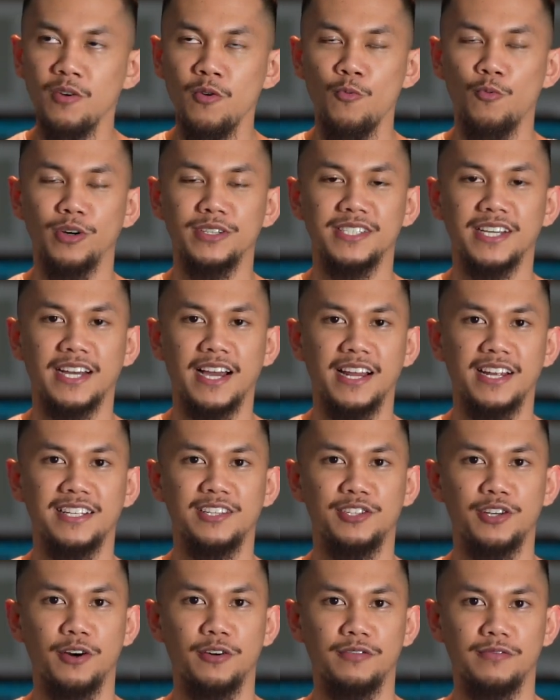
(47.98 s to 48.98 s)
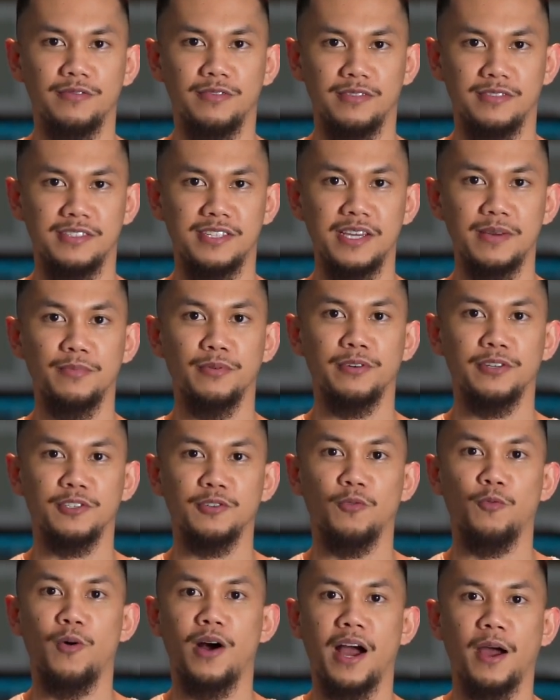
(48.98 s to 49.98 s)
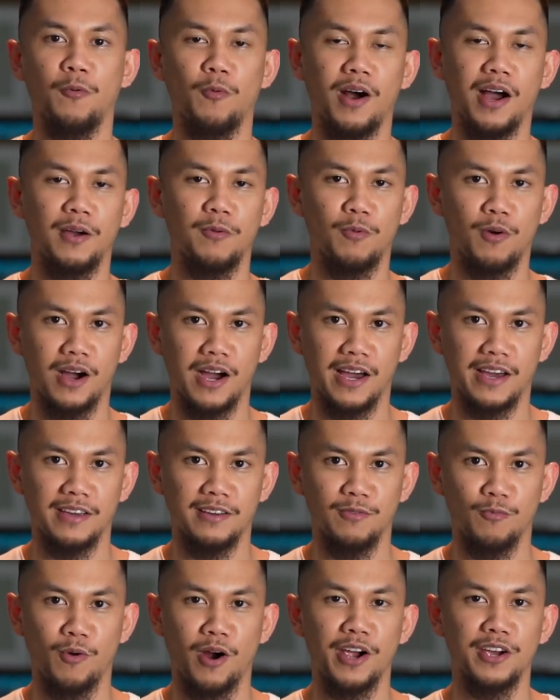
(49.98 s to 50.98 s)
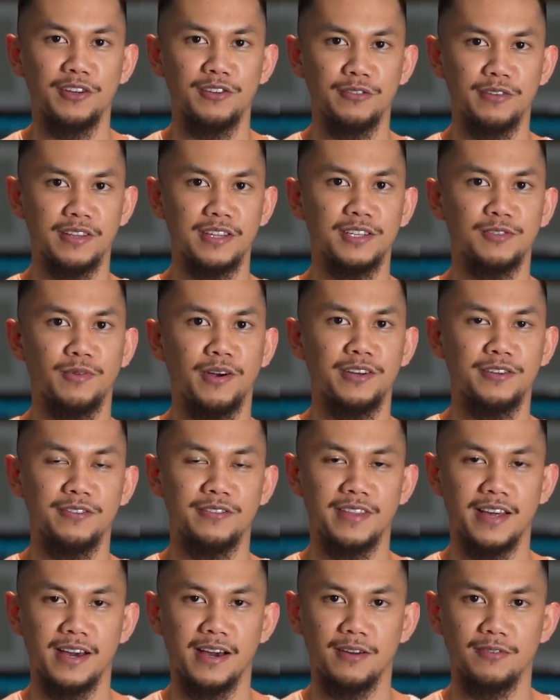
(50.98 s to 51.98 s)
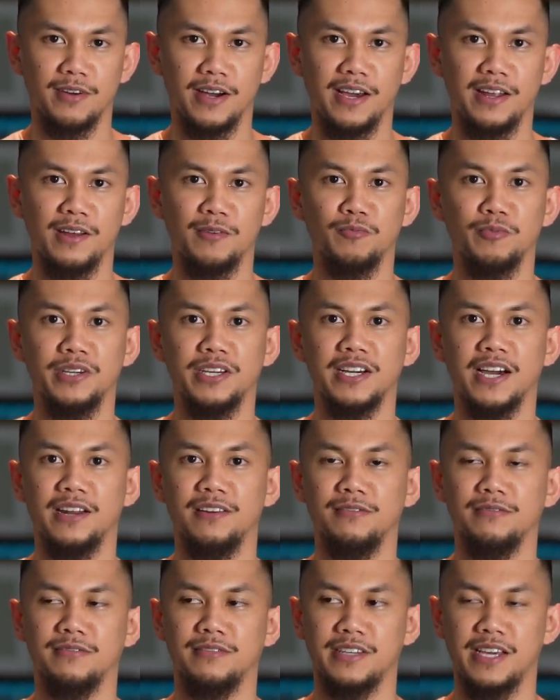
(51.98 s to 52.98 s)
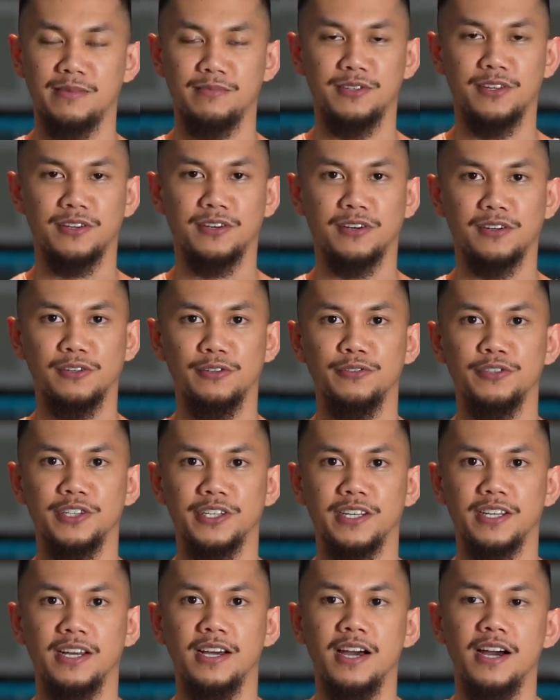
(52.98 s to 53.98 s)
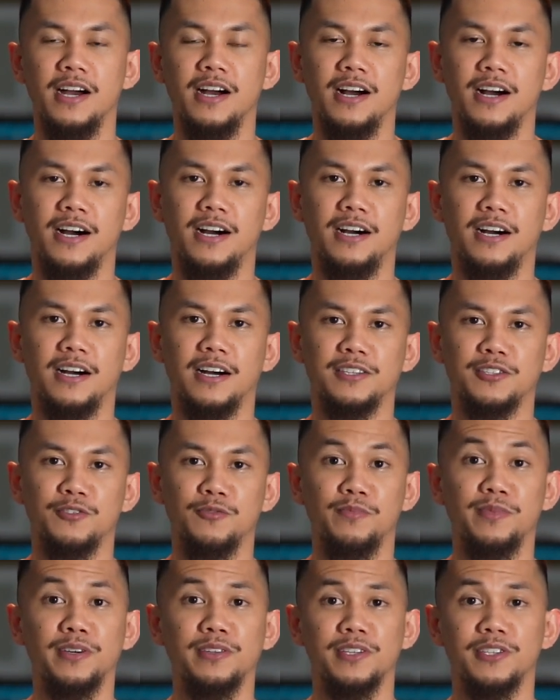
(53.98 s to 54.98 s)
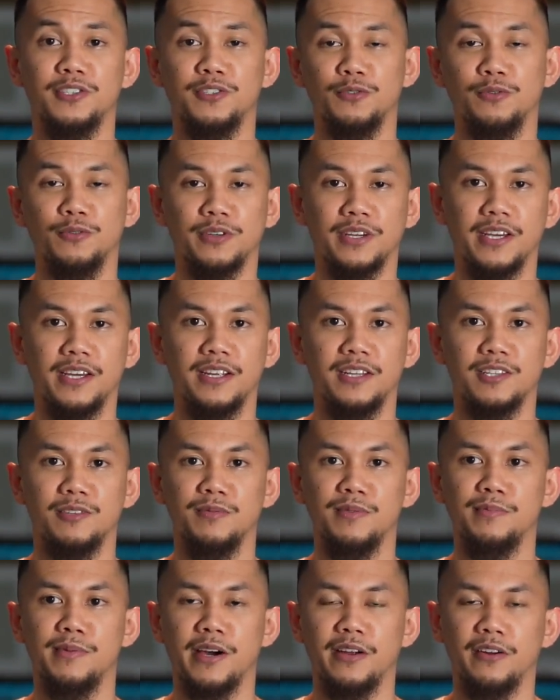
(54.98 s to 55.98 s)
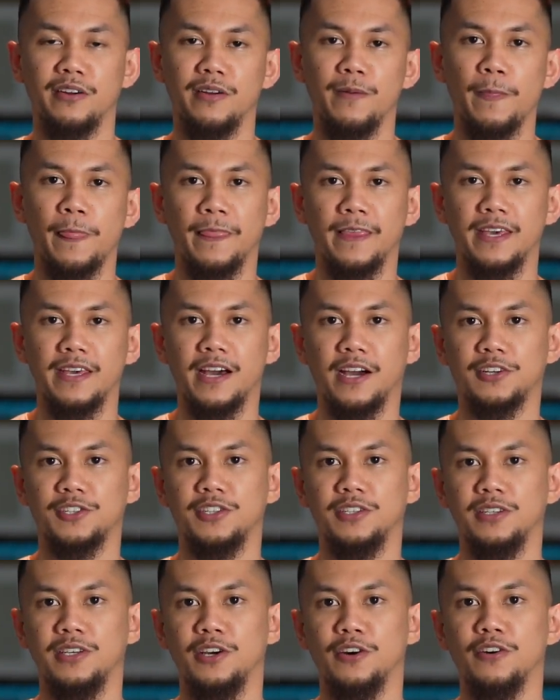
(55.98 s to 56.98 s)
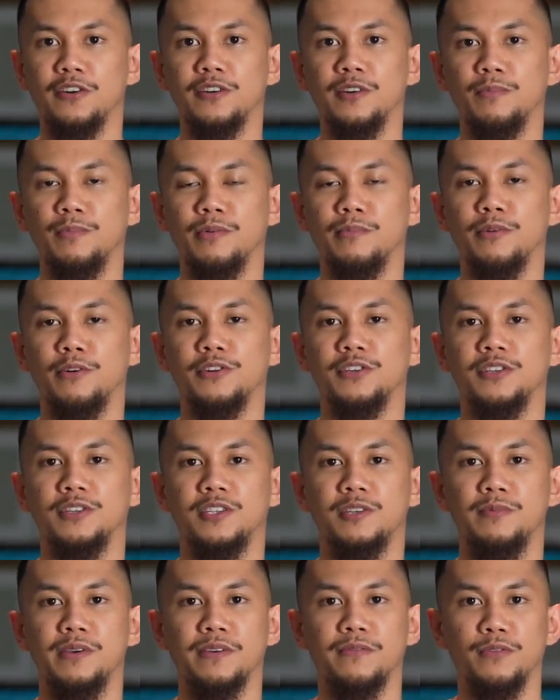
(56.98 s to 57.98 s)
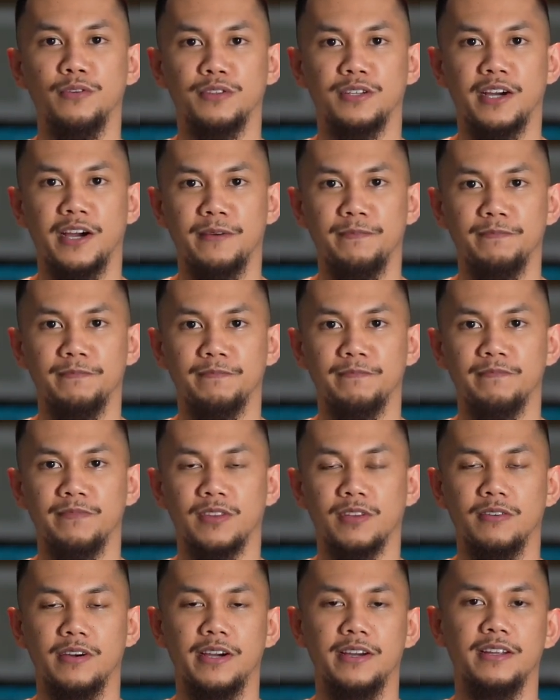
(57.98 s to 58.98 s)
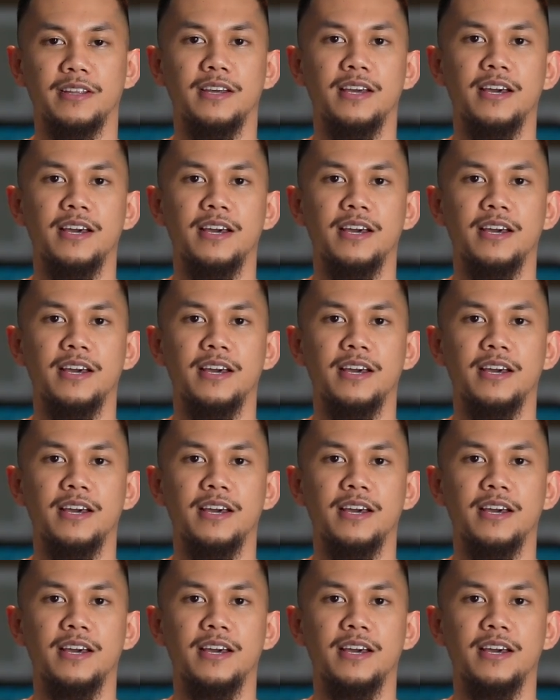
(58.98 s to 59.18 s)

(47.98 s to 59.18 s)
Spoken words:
once I kind of dove deeper into why are you doing this, why are you doing that, right? And we kind of came to the conclusion to build his toolkit and to be better. He actually earned a promotion to being full-time, right?